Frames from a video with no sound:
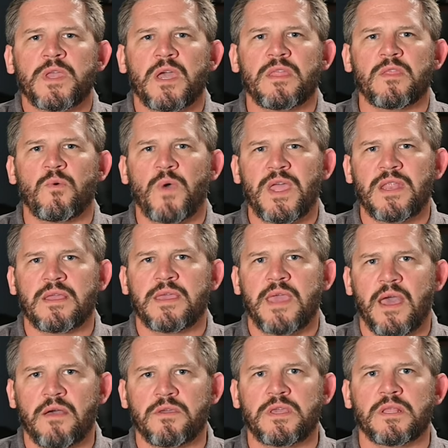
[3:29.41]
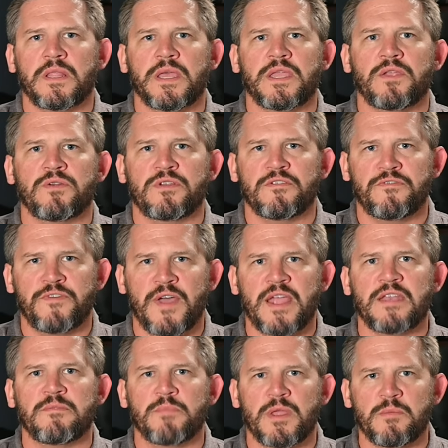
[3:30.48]
And the way to calculate your
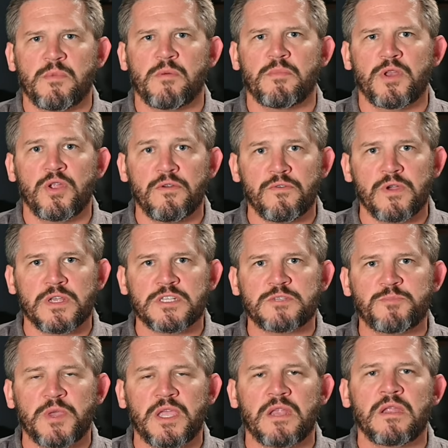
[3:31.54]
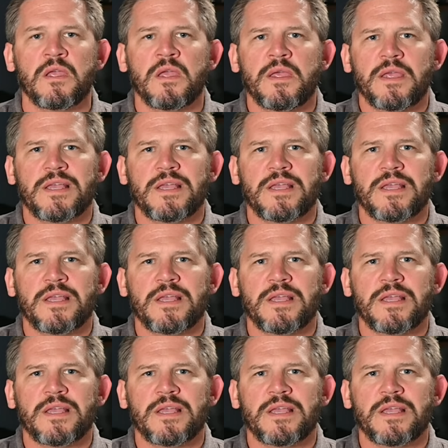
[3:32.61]
defined minimum maneuvering speed